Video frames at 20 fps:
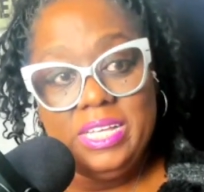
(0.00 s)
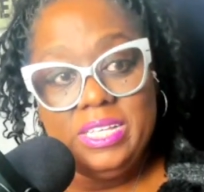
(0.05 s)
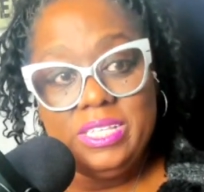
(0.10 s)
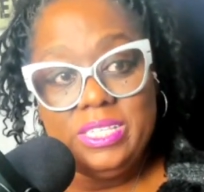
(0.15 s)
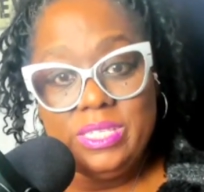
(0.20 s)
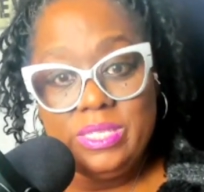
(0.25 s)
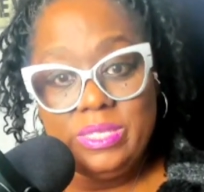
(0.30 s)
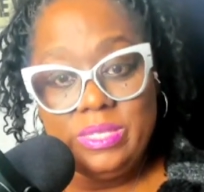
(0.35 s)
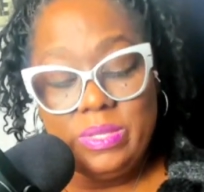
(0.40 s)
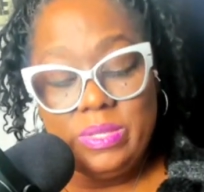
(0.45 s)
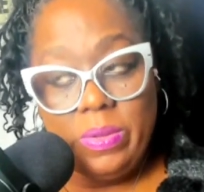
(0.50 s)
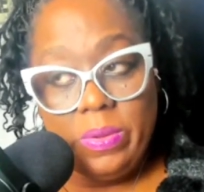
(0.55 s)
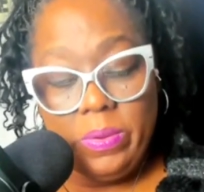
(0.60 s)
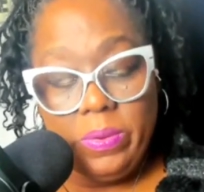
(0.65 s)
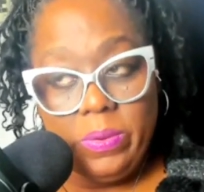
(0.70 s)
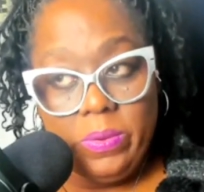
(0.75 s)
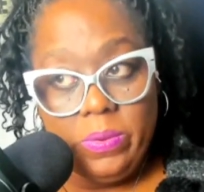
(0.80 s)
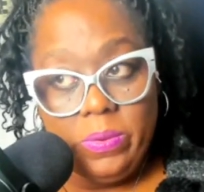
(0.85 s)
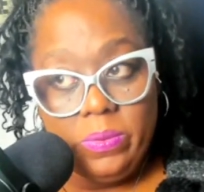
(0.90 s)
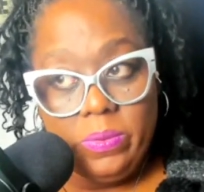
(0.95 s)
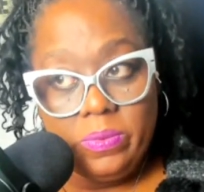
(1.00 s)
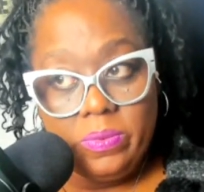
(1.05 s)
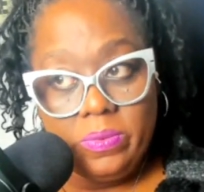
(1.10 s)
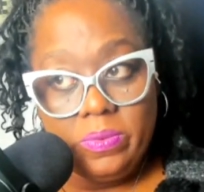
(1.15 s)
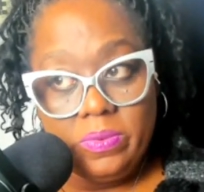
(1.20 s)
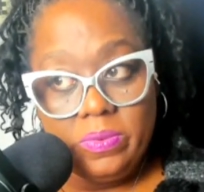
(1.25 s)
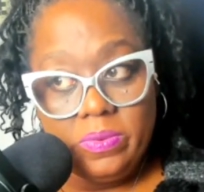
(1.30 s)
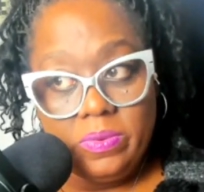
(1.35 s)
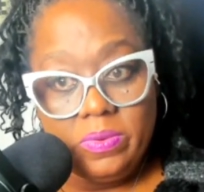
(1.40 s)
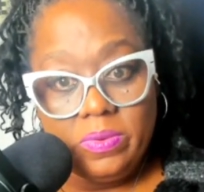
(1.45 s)
So
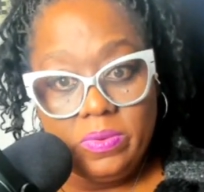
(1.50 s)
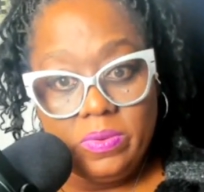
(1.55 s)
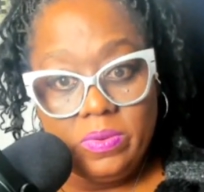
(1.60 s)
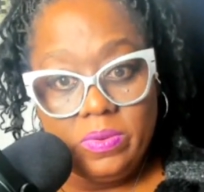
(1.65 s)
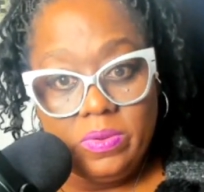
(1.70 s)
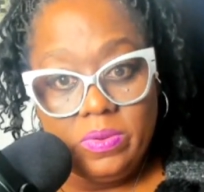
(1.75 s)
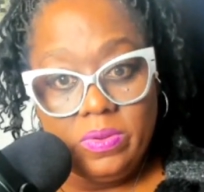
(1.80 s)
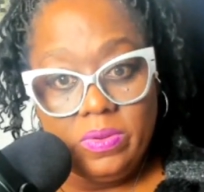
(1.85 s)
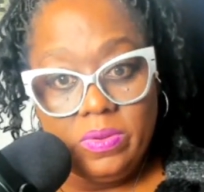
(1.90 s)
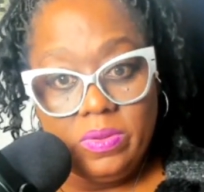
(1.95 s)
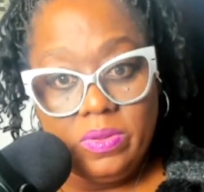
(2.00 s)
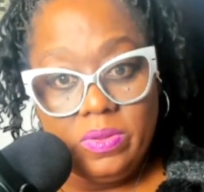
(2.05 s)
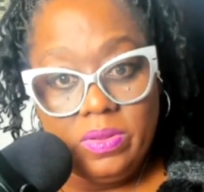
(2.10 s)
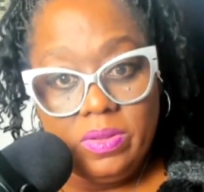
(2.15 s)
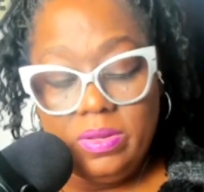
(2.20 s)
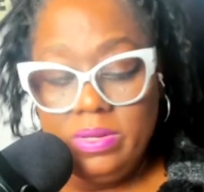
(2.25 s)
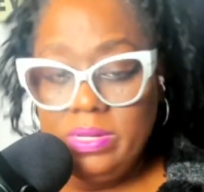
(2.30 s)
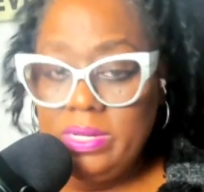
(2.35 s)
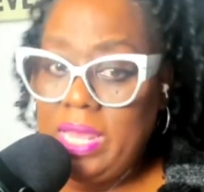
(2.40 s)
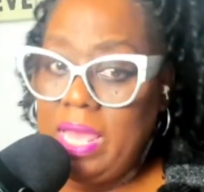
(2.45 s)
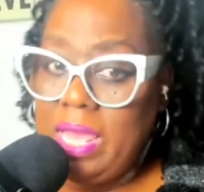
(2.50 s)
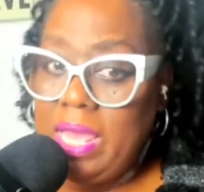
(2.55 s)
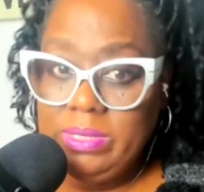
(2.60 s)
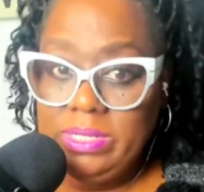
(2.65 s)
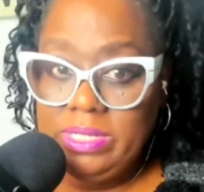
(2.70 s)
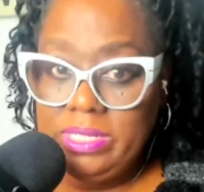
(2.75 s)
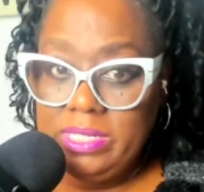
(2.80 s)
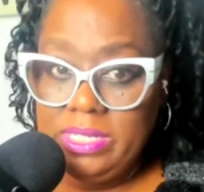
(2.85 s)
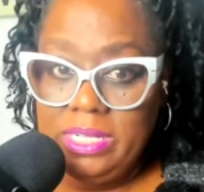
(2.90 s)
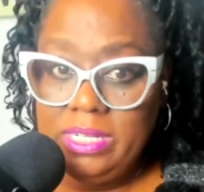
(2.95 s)
that
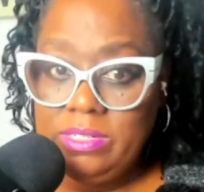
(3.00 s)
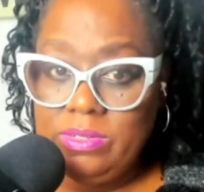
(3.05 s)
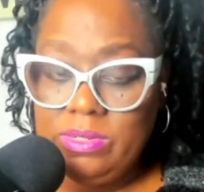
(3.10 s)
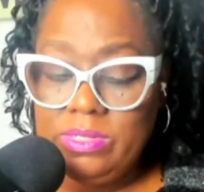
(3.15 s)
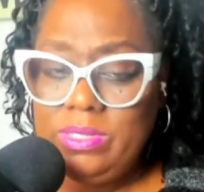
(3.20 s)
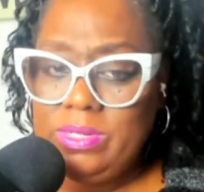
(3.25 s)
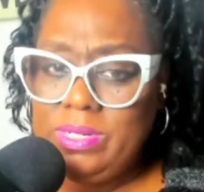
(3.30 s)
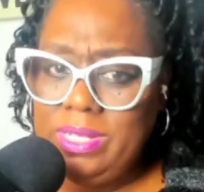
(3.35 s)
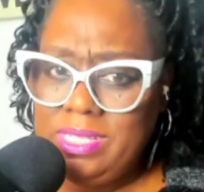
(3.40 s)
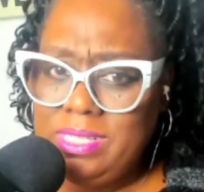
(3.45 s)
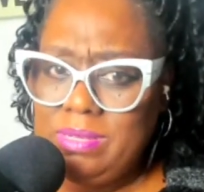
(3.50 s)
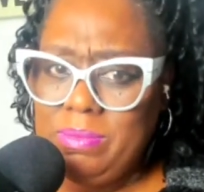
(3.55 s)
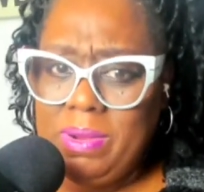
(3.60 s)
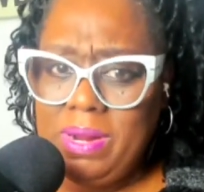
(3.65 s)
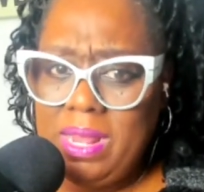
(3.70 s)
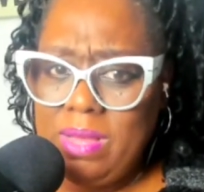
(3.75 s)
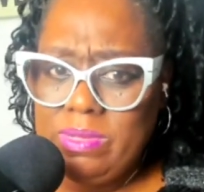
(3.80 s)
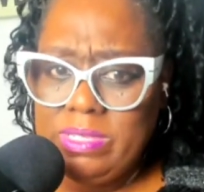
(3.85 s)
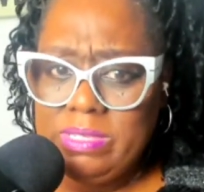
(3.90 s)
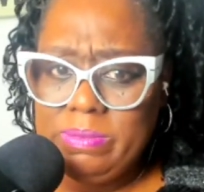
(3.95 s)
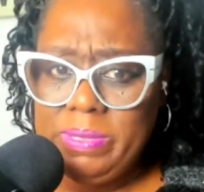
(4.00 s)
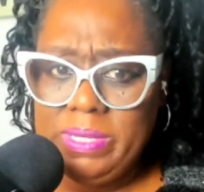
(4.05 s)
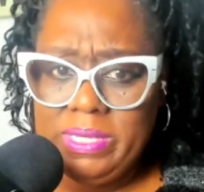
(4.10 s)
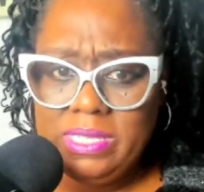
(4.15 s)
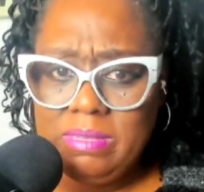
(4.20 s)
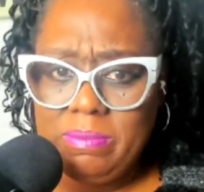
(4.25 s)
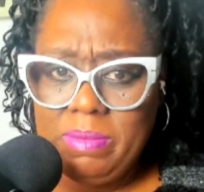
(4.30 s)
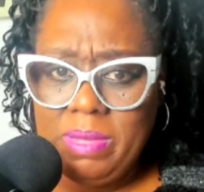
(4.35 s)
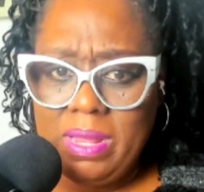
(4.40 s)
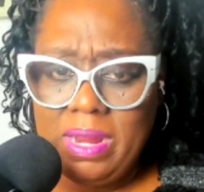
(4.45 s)
was just interesting. So that's the part I was
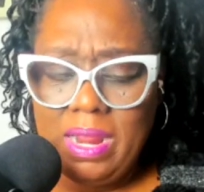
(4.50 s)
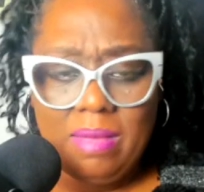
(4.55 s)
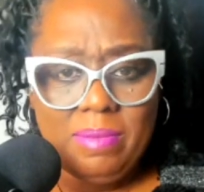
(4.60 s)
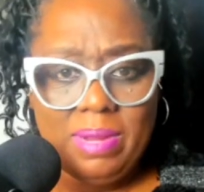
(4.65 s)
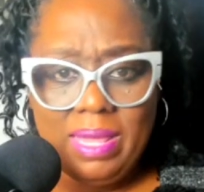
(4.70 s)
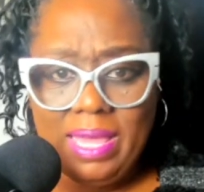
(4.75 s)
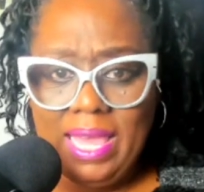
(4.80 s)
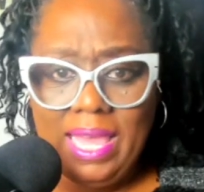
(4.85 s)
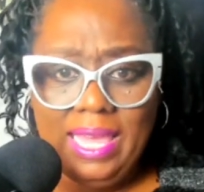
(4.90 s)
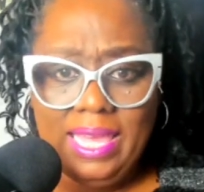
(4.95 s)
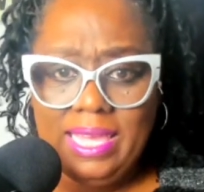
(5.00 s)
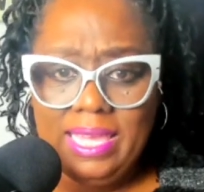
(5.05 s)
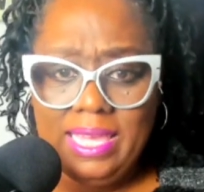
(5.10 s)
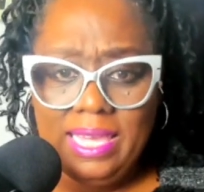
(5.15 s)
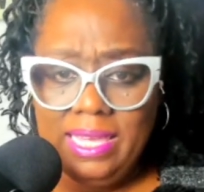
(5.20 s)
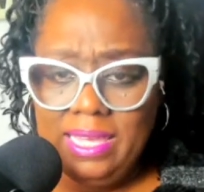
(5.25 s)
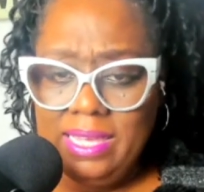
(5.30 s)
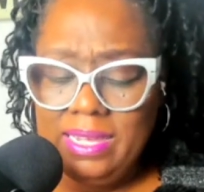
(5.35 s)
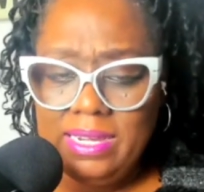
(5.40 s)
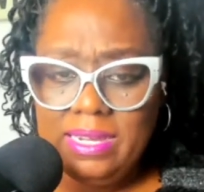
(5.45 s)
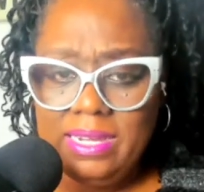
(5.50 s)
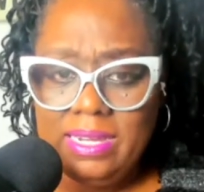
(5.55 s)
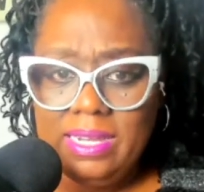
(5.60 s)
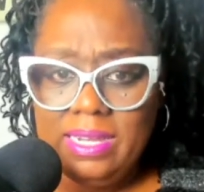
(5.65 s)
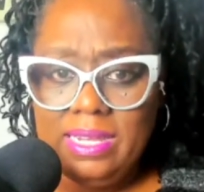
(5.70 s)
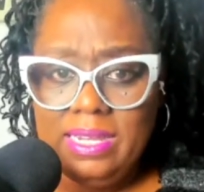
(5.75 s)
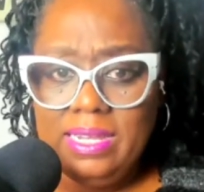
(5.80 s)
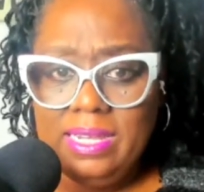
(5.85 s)
pissed about. I'm like, I didn't care